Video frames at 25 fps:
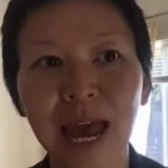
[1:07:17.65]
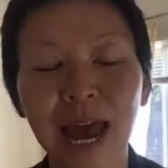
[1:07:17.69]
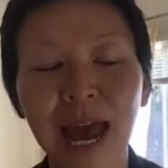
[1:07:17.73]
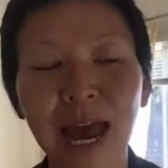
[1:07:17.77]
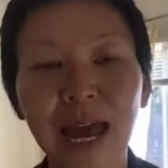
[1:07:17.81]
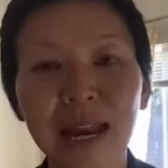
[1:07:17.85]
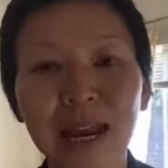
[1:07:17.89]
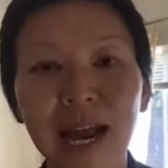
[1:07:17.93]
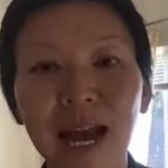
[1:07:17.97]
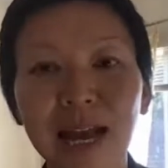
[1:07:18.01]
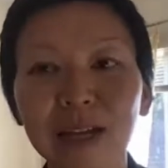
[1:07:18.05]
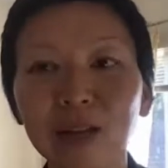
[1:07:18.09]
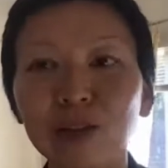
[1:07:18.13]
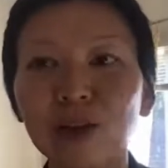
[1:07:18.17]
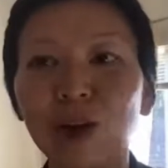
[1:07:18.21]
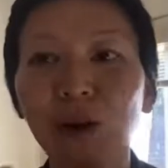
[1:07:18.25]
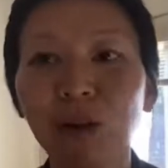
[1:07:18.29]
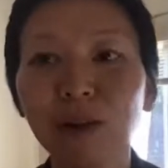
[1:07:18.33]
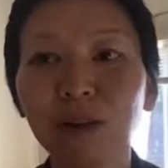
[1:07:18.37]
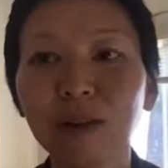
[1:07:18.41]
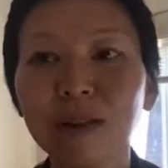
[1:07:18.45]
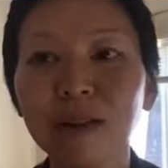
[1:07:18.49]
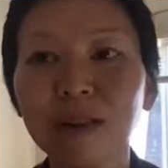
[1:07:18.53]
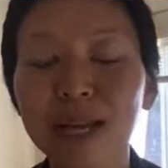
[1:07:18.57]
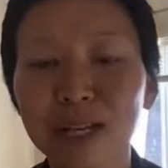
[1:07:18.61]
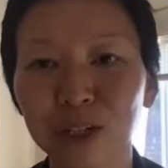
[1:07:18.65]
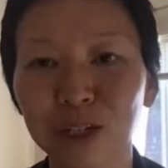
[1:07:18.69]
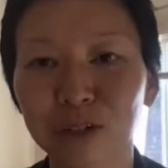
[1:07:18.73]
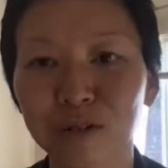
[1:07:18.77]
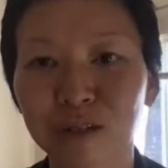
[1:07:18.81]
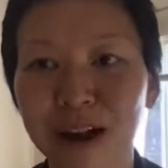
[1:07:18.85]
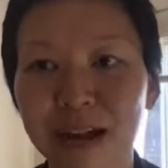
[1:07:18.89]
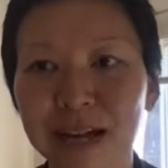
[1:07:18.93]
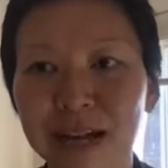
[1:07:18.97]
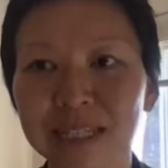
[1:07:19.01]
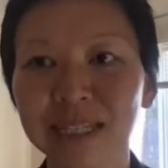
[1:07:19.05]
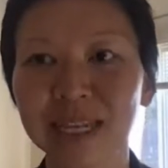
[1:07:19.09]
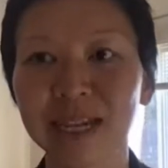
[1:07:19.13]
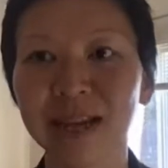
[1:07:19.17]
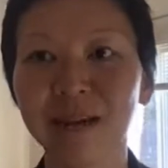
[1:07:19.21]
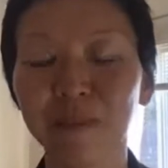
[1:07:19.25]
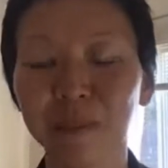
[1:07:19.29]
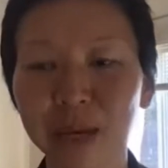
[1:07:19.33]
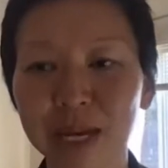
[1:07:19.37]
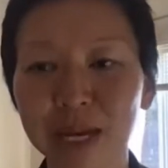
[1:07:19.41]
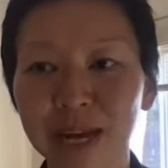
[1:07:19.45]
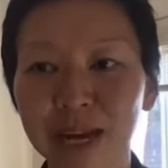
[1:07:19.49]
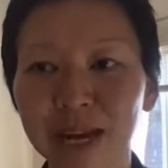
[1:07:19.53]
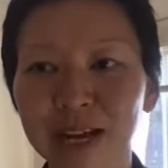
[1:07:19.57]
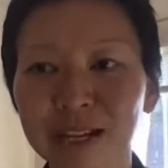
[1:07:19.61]
And I totally trust,
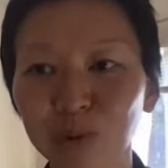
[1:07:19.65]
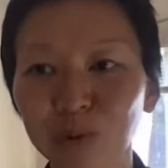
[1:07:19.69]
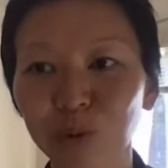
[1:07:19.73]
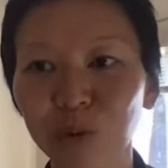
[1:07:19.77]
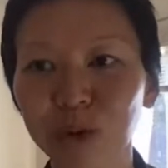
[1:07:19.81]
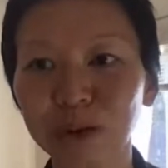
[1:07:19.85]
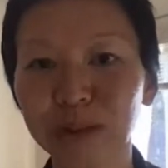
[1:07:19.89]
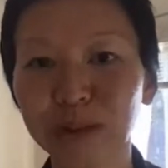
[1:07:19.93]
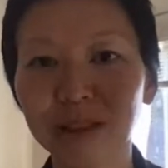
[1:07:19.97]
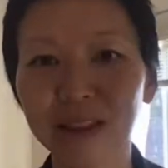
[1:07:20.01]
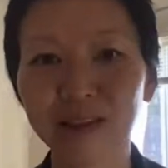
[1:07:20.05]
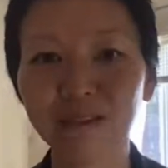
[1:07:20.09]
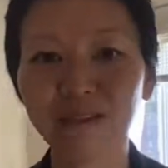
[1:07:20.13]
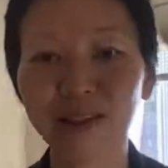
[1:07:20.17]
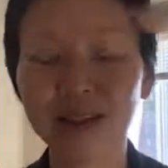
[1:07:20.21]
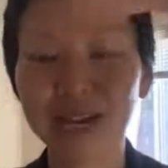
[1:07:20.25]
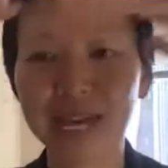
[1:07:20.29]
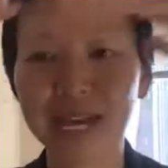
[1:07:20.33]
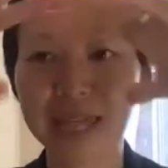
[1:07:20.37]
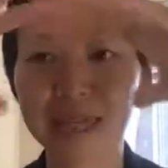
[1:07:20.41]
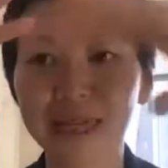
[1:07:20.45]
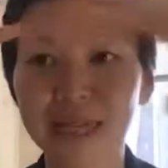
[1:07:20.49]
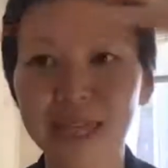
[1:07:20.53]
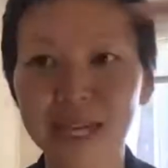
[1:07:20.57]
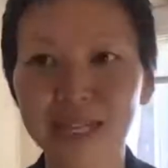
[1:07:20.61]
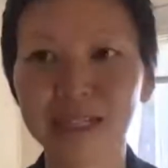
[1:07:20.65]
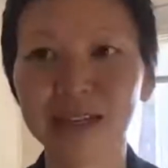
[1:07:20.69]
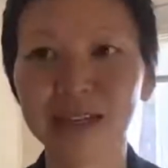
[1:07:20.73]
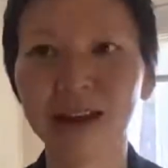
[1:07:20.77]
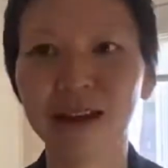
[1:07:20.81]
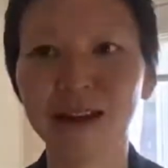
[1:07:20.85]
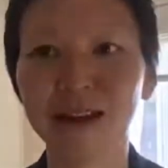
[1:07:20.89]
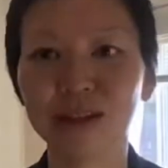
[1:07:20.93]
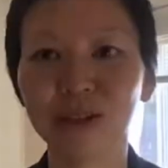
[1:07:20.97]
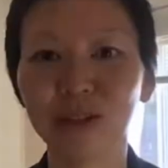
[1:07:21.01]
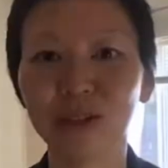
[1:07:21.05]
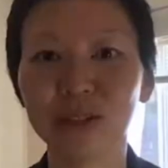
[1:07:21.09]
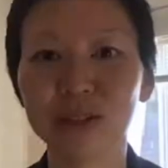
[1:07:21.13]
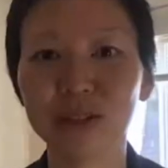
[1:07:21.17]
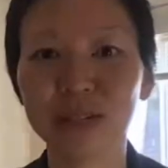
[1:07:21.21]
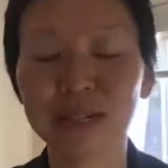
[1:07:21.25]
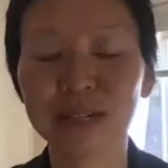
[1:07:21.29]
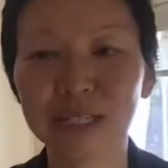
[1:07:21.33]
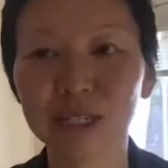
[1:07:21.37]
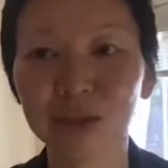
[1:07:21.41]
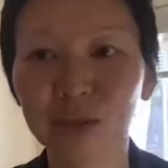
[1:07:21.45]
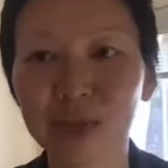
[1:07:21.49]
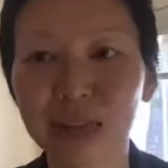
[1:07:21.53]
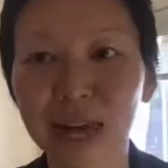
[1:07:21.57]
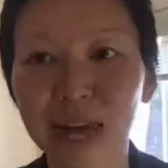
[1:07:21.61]
because we're living in this
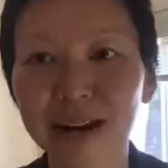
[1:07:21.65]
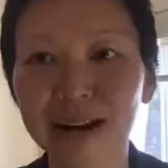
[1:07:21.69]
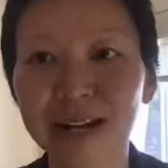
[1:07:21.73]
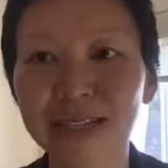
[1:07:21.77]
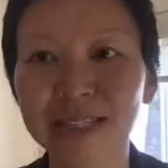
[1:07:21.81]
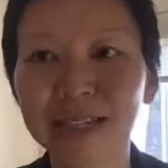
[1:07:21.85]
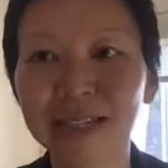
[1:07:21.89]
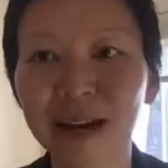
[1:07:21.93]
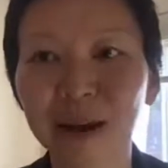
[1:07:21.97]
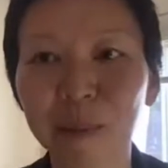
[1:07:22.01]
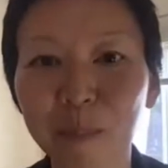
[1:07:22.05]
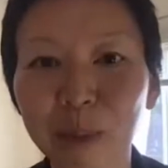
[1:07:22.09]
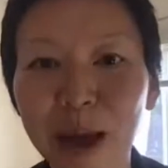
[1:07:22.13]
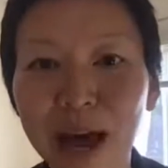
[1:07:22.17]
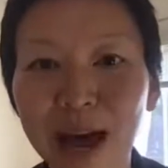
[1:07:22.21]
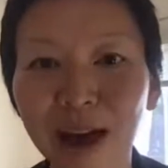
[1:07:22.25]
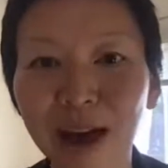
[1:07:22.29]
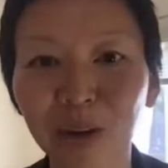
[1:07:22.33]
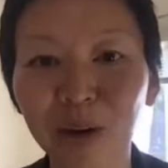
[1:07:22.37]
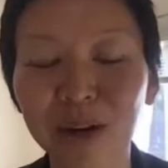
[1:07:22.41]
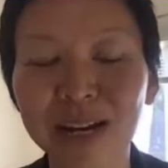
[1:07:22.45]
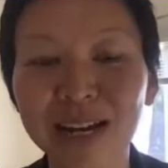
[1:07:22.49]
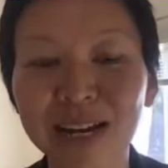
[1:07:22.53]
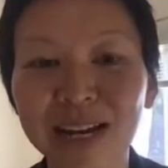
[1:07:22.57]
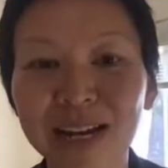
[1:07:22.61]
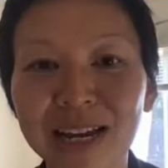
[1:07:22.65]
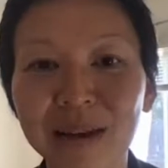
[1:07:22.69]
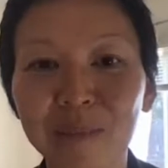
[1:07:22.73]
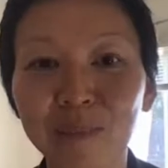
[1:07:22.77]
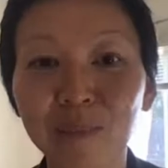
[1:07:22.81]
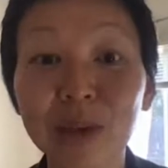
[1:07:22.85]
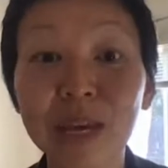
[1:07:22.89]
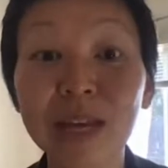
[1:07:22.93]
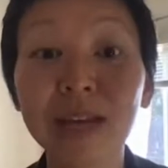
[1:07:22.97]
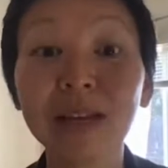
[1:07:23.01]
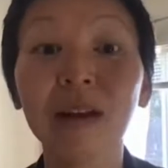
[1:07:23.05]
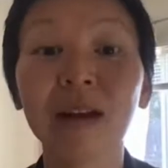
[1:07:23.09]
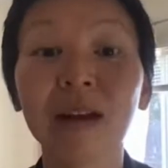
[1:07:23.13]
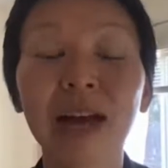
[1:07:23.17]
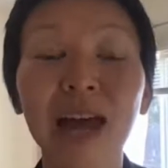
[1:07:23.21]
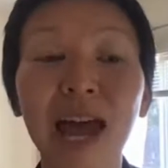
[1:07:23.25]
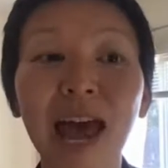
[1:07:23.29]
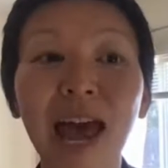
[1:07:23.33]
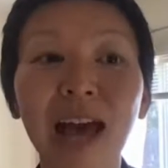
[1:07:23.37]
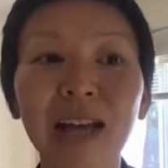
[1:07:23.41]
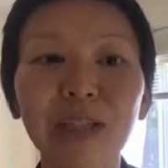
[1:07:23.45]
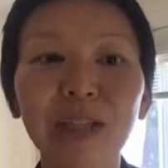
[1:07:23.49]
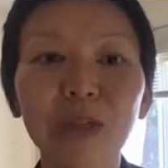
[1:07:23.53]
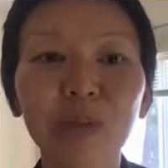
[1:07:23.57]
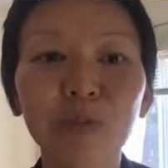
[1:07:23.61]
consciousness that is about being
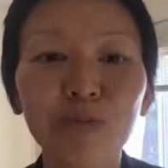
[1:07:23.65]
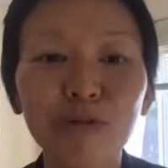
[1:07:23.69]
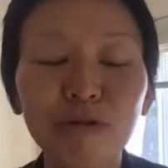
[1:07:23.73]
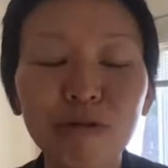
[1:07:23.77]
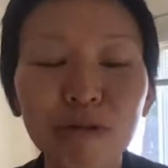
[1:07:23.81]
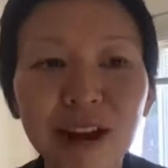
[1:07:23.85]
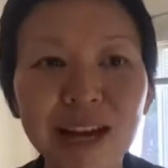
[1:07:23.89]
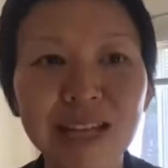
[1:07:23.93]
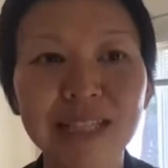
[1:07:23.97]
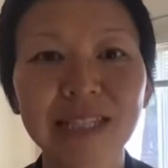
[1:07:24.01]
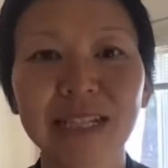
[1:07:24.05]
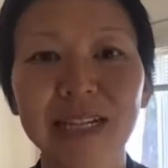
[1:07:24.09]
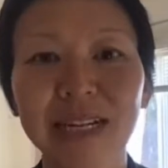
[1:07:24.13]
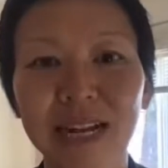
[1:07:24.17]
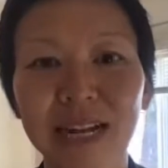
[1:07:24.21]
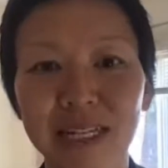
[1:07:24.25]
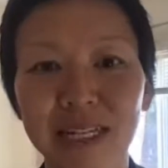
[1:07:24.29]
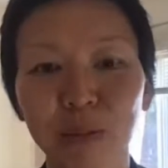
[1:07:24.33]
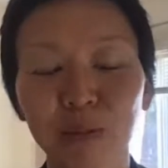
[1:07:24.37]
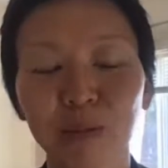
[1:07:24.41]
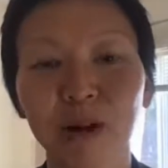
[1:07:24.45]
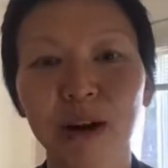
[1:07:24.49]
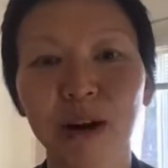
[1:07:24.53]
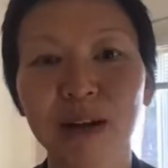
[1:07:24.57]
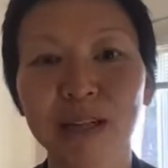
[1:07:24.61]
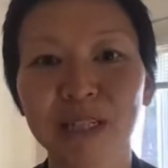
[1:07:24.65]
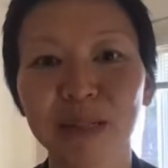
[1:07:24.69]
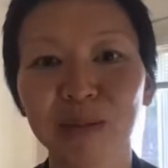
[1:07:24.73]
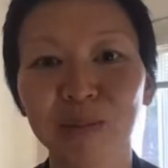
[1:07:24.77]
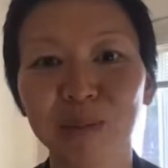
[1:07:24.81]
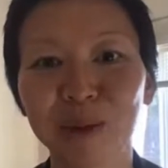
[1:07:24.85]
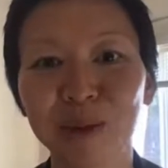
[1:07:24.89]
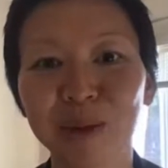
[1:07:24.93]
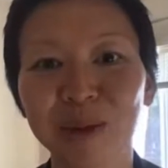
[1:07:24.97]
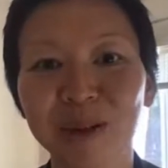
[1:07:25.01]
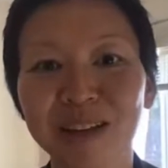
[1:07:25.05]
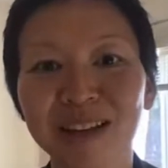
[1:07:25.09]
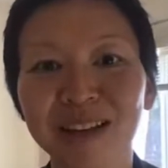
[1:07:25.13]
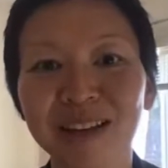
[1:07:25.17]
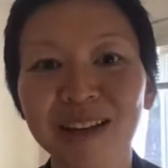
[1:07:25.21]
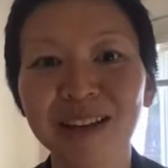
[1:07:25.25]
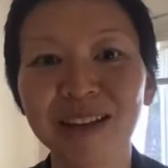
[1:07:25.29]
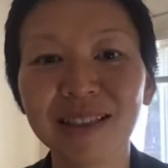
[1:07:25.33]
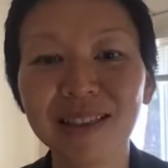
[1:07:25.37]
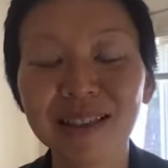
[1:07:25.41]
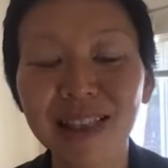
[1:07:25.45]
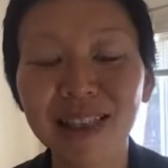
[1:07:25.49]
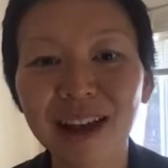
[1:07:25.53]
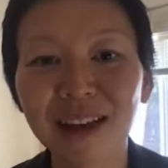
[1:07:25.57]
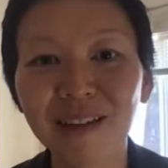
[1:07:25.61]
as present as possible,
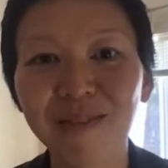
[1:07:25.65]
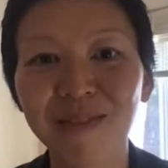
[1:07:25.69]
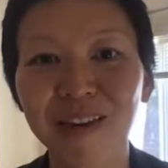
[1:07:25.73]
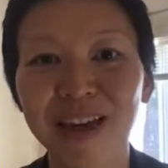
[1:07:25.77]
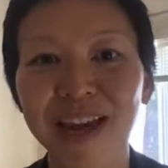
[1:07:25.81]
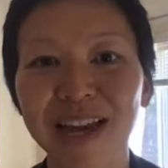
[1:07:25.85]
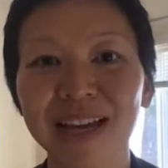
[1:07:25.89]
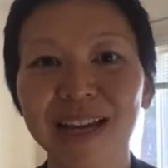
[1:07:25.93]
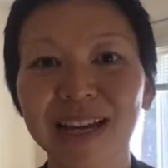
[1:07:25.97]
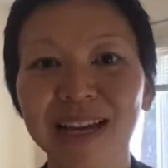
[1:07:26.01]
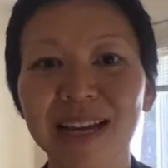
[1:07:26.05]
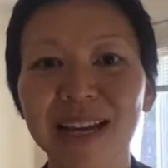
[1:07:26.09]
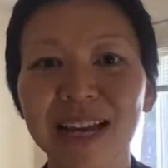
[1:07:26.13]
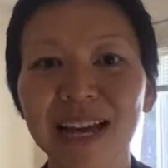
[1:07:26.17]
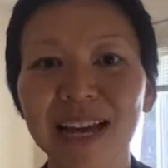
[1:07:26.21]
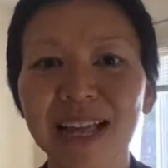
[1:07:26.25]
loving,